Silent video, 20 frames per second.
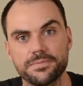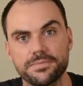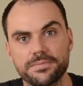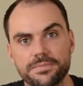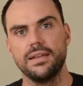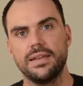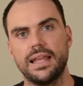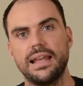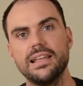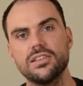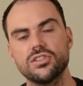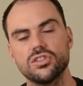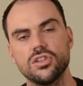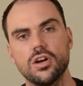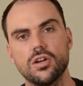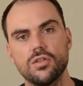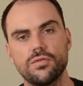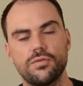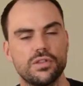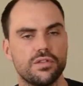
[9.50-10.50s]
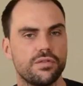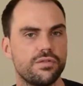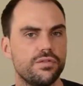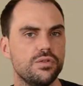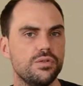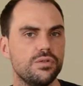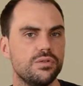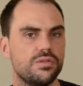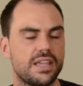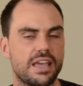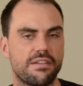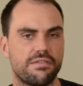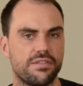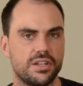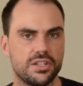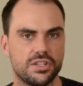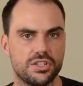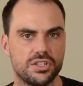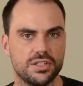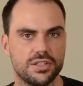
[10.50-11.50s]
Now let's start off with a few
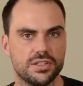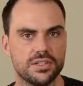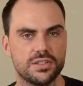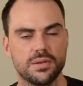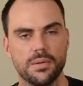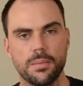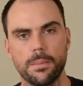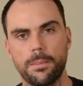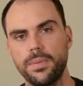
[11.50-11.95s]
definitions.